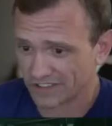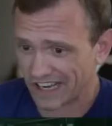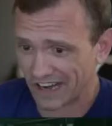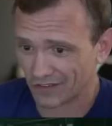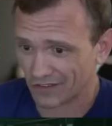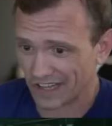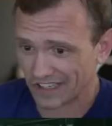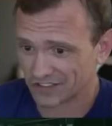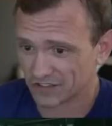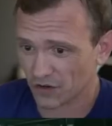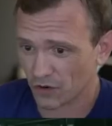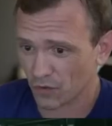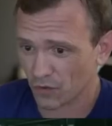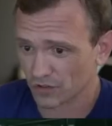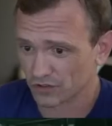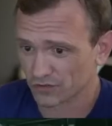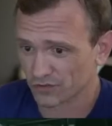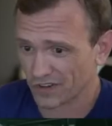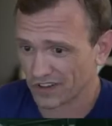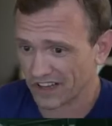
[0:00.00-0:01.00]
and I don't like Star
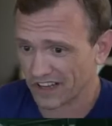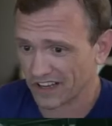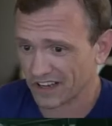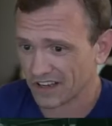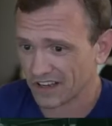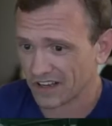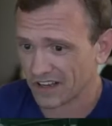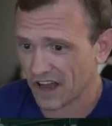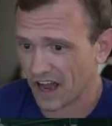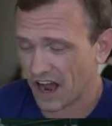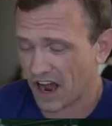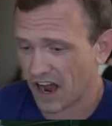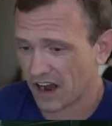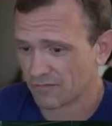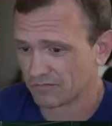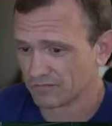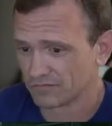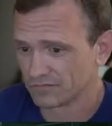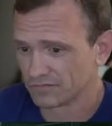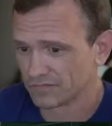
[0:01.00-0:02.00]
Wars really.
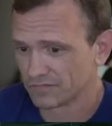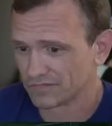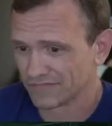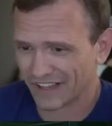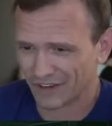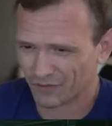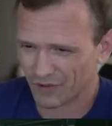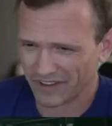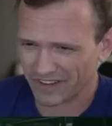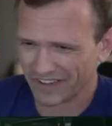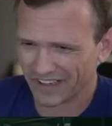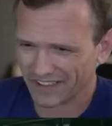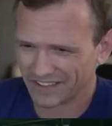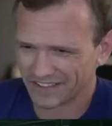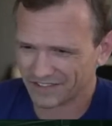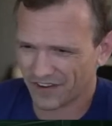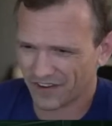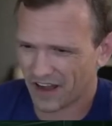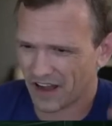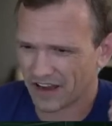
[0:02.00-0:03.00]
Like really,
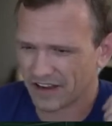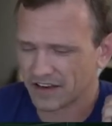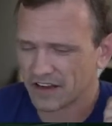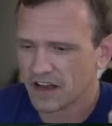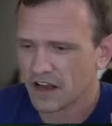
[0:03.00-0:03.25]
it's fine.